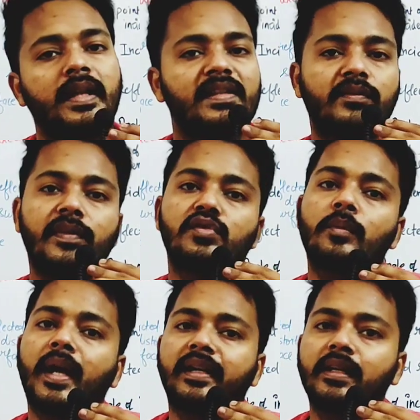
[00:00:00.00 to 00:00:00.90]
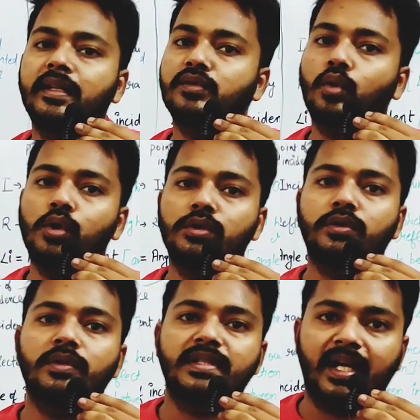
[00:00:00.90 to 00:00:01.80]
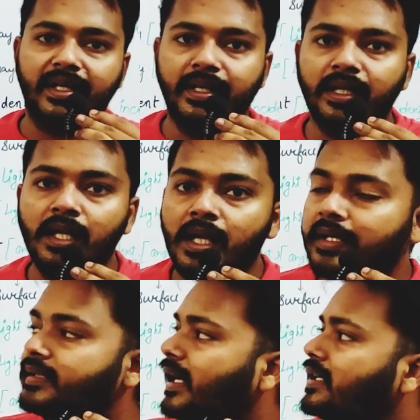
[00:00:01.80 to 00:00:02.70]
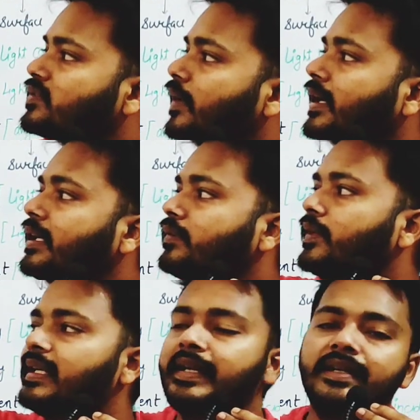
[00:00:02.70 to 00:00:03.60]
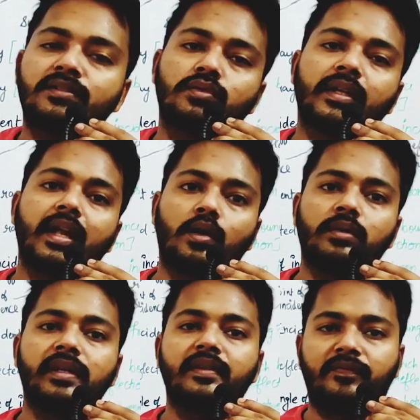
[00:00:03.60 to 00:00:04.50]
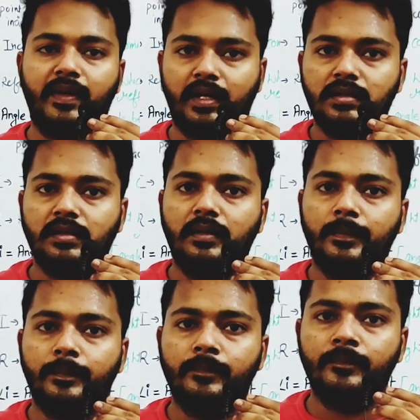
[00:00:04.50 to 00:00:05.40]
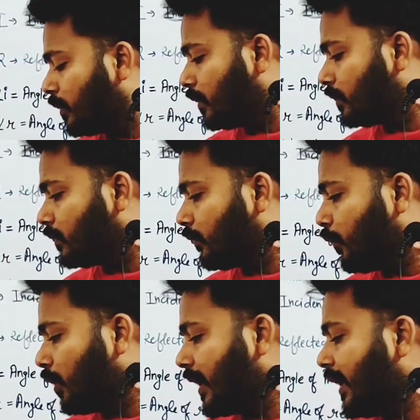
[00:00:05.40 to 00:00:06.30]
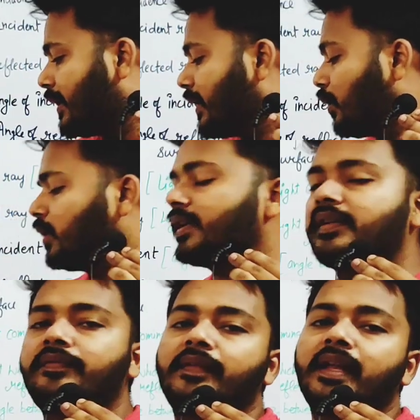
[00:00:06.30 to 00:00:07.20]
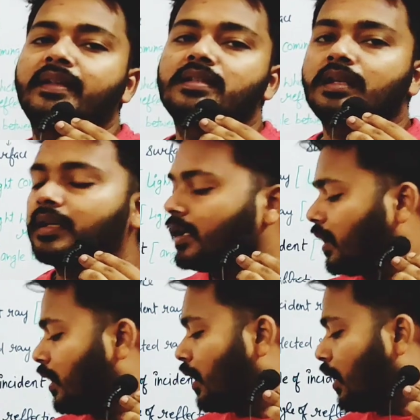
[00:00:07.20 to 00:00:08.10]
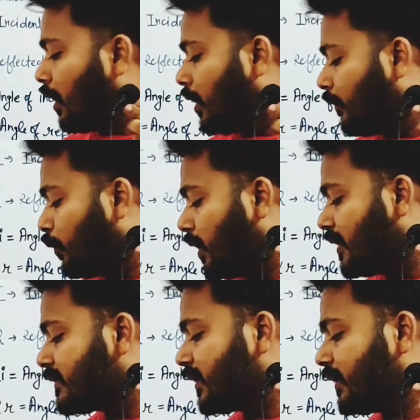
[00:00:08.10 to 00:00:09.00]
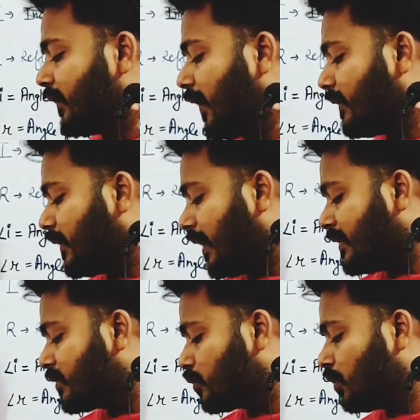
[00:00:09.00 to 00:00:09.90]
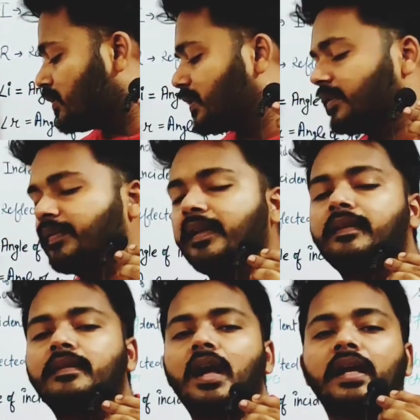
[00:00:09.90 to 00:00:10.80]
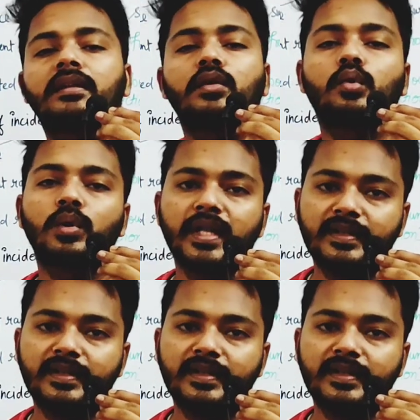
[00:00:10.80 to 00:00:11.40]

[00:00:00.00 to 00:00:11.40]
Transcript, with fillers: the surface of metal is also shining. That's why it will lead to the regular reflection. For irregular reflection, wooden surface and stone surface are the good